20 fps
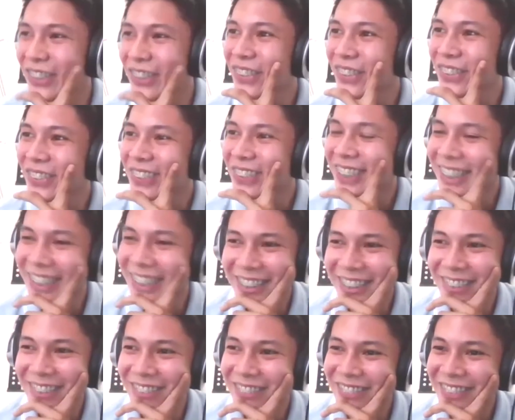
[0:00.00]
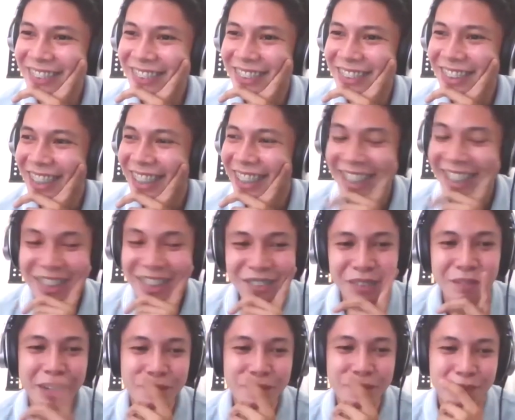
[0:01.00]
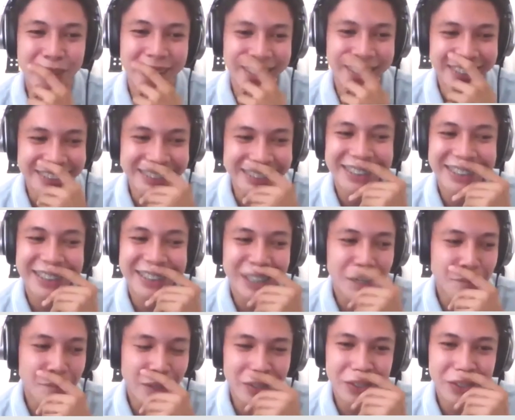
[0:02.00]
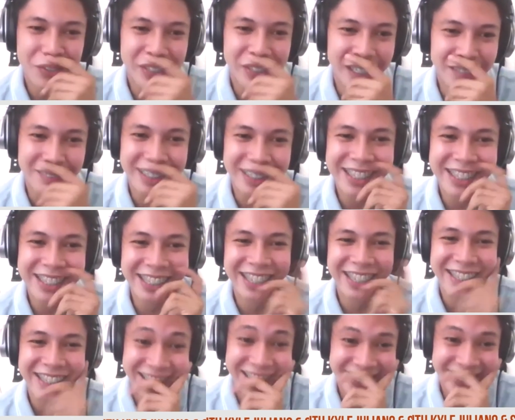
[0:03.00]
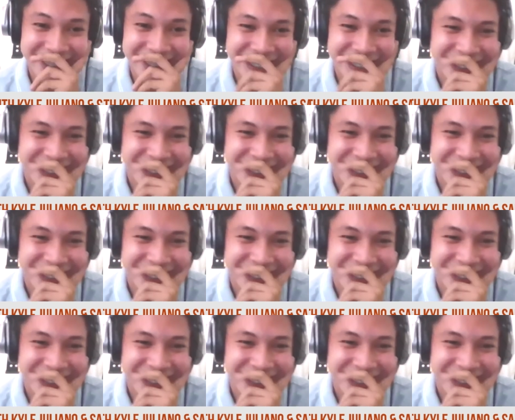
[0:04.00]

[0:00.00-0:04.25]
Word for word: know. Um, I can't remember. How about you, Sam? I think I think